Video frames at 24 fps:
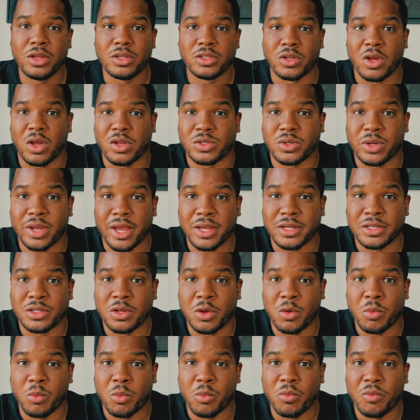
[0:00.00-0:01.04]
So also guys,
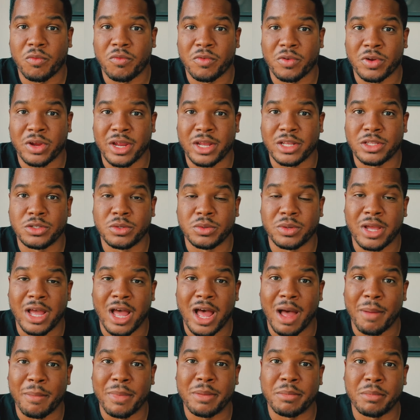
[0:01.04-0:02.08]
don't forget to
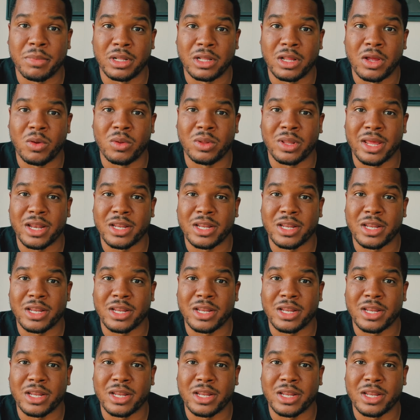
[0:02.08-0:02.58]
comment below.